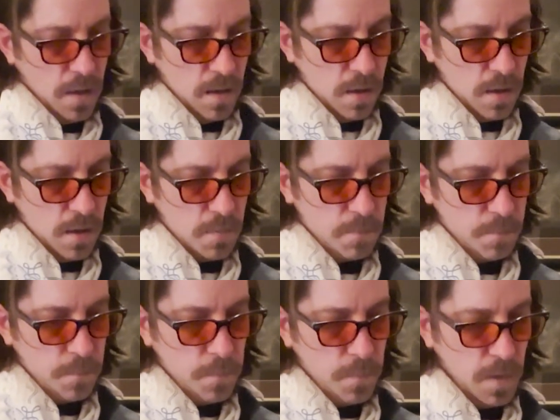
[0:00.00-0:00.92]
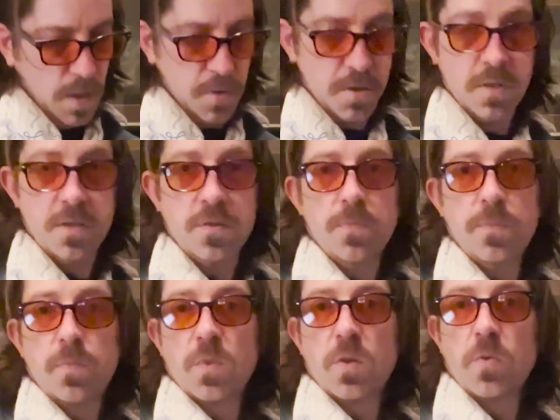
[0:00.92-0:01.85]
I'll just
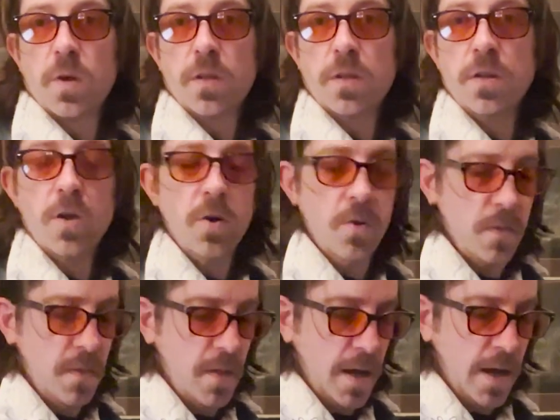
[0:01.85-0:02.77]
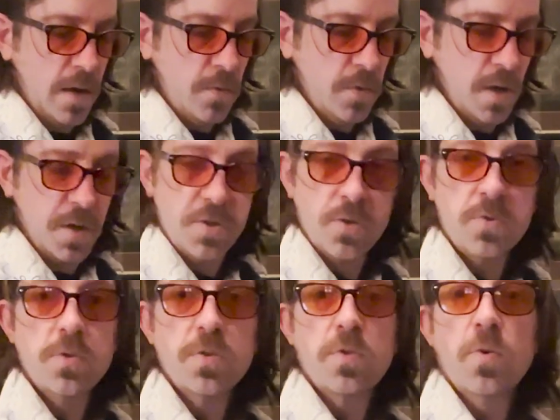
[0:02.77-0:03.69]
quickly note that when I showed
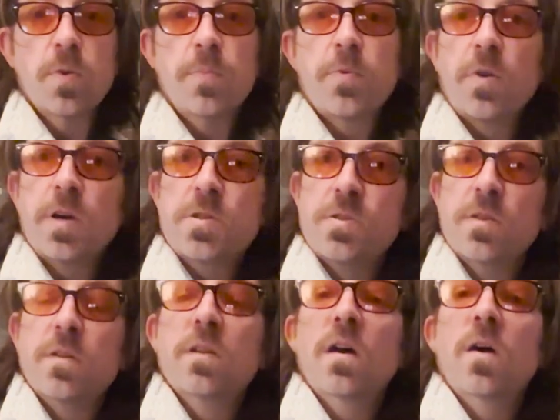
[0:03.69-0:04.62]
you the chord progression,